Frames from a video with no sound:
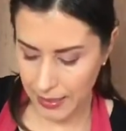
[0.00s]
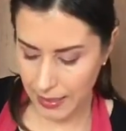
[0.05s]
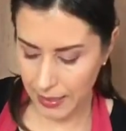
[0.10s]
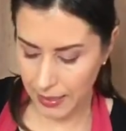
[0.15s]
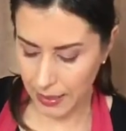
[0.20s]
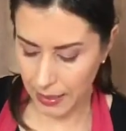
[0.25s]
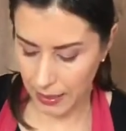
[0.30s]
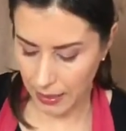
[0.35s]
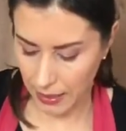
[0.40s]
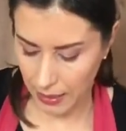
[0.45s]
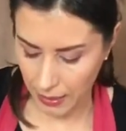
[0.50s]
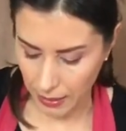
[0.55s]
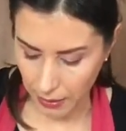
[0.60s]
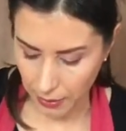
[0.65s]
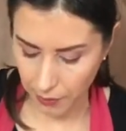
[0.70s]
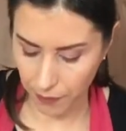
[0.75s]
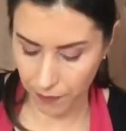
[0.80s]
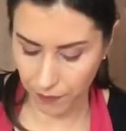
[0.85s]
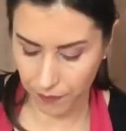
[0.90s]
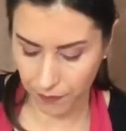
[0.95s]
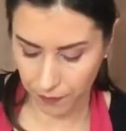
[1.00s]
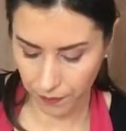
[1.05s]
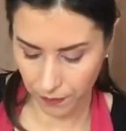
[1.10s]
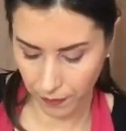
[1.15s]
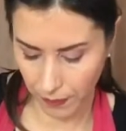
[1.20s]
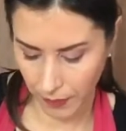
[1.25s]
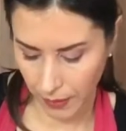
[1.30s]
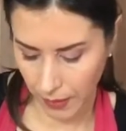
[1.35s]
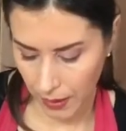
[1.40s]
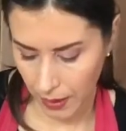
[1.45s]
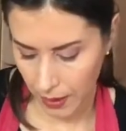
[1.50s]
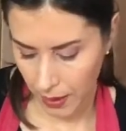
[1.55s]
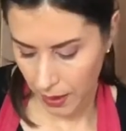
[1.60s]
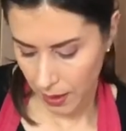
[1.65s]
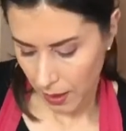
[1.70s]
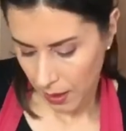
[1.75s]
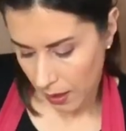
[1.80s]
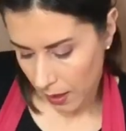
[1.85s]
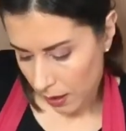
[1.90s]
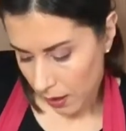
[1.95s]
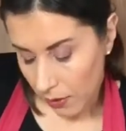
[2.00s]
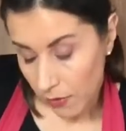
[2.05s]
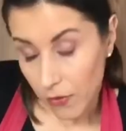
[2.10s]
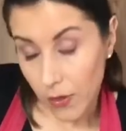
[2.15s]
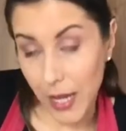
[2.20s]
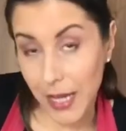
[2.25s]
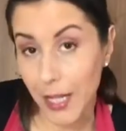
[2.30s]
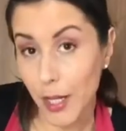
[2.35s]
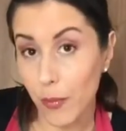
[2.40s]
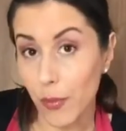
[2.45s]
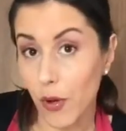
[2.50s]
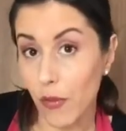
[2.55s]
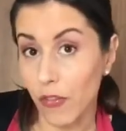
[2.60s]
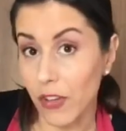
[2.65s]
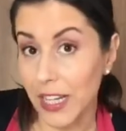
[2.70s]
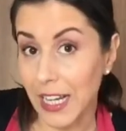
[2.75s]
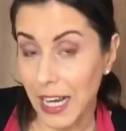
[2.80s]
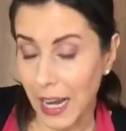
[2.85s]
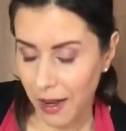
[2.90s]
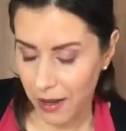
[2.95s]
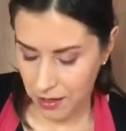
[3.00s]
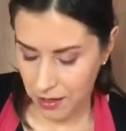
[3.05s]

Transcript: a little bit of vanilla.